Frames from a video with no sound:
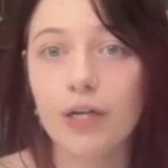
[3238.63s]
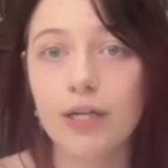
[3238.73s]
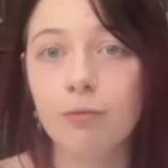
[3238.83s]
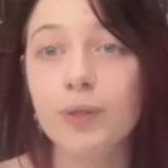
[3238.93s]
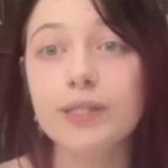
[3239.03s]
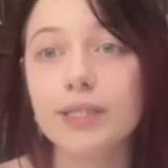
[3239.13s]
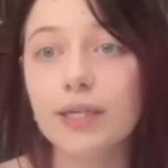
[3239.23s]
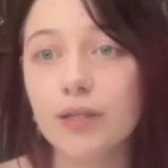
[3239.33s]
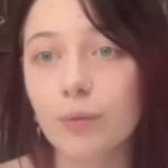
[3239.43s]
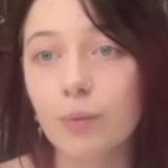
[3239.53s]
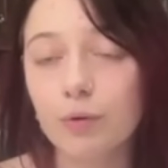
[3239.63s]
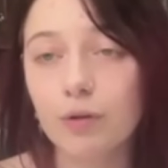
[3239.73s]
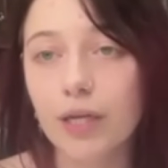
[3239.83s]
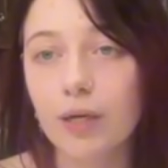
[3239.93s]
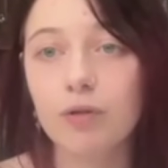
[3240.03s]
and if we did, we were
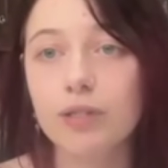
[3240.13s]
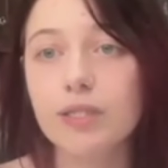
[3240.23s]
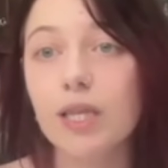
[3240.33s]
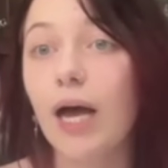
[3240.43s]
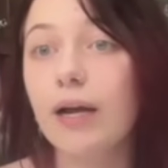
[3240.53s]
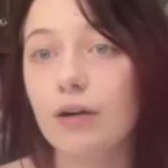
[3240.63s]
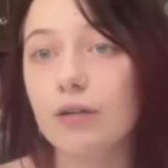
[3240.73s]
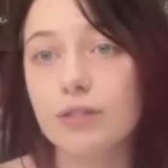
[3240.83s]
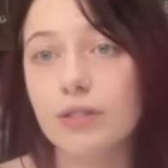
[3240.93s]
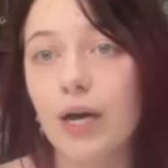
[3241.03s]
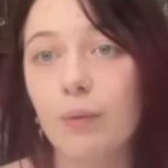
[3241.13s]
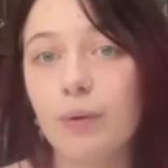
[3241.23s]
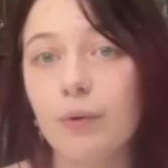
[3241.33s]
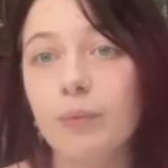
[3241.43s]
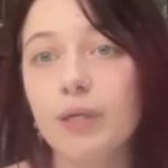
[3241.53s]
labeled as liars and that we
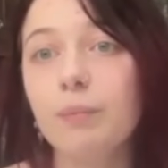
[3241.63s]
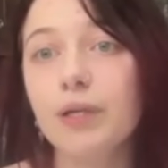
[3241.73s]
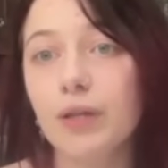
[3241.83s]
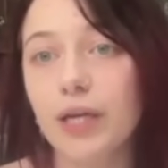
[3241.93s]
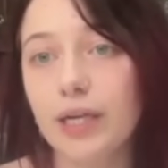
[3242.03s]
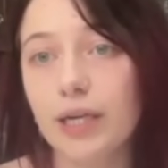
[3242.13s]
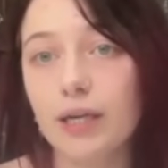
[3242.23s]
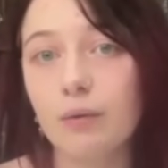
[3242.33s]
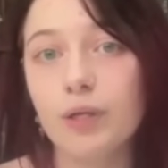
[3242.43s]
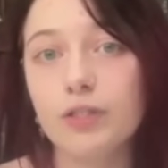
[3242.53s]
were manipulating, and we